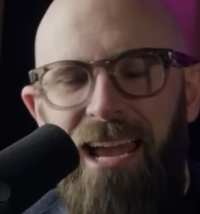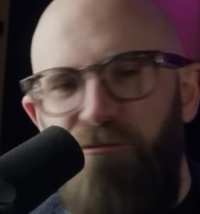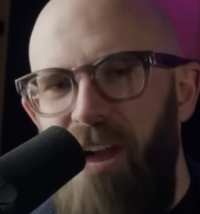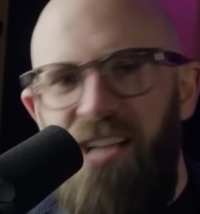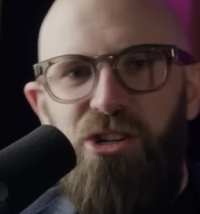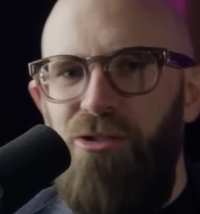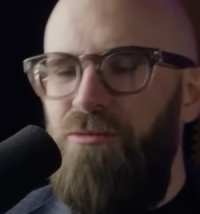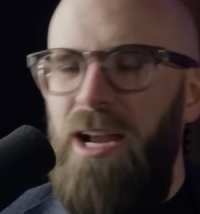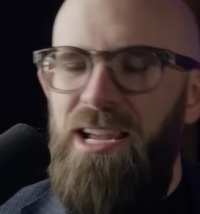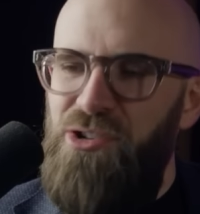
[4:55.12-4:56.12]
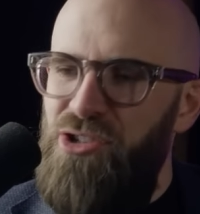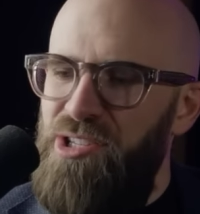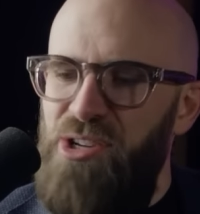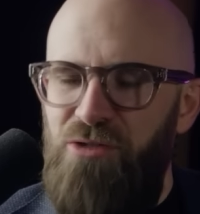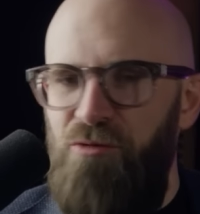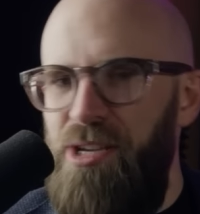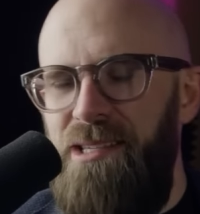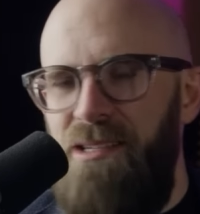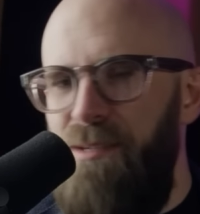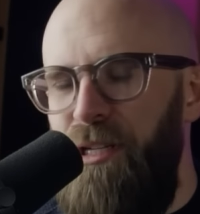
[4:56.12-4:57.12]
that irrational rage. There's no
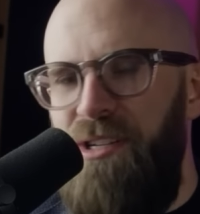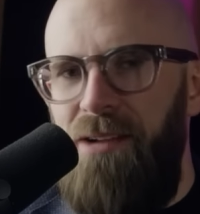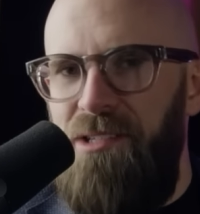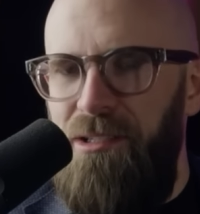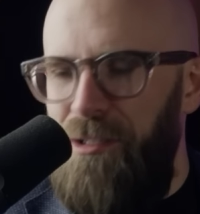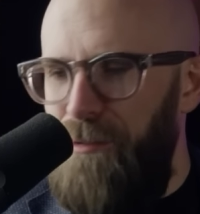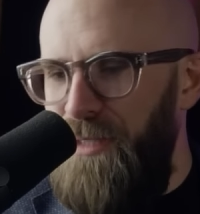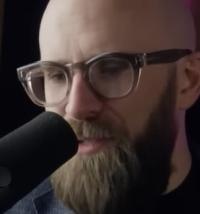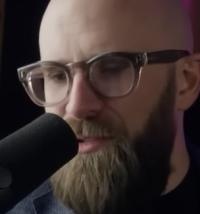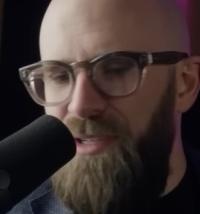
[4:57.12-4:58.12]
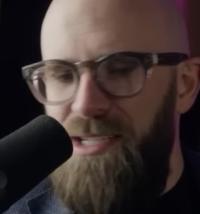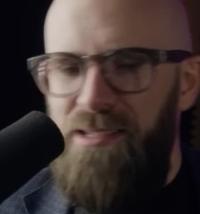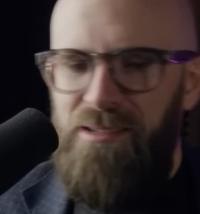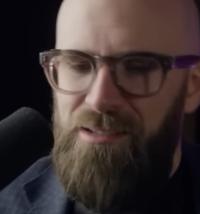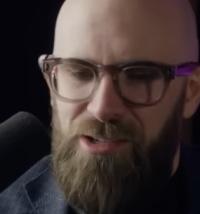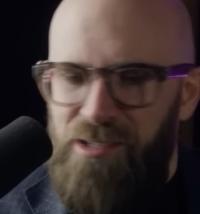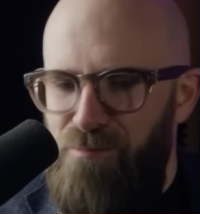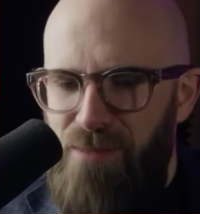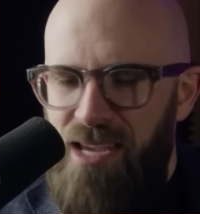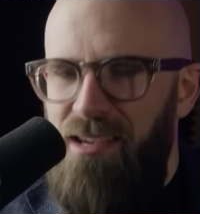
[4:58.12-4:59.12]
reason to be shouting at the computer. It's just
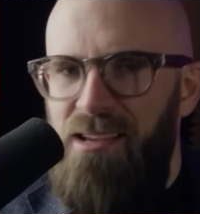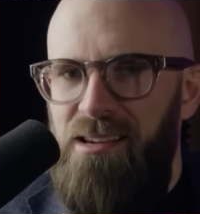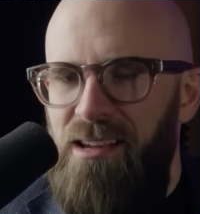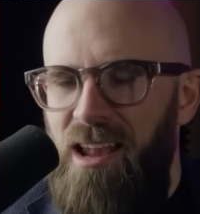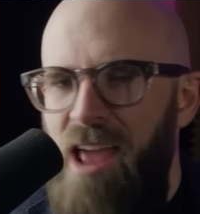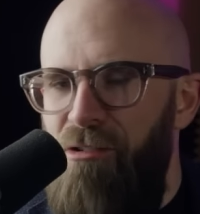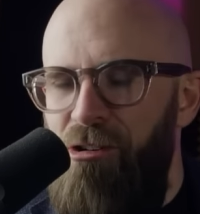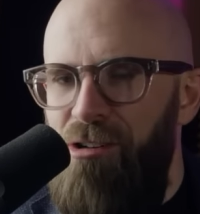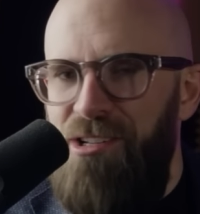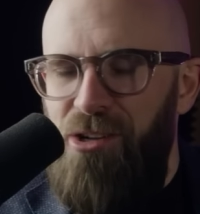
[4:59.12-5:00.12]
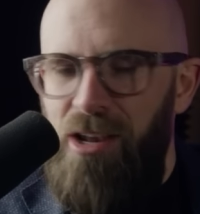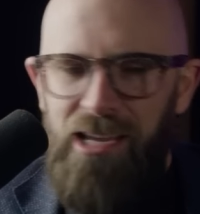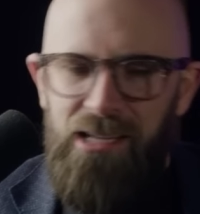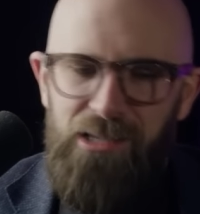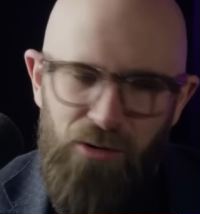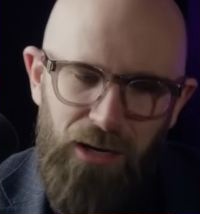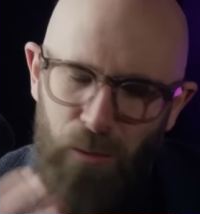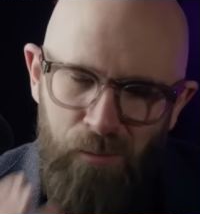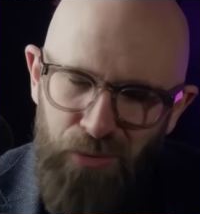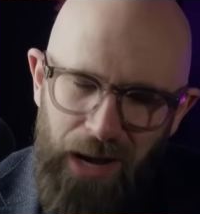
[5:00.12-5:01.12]
making a little error. It's got like its own little
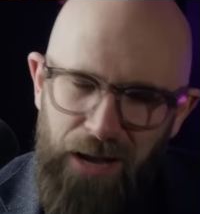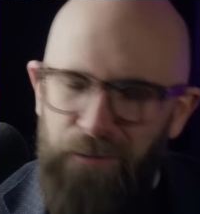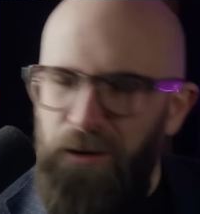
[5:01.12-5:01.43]
brain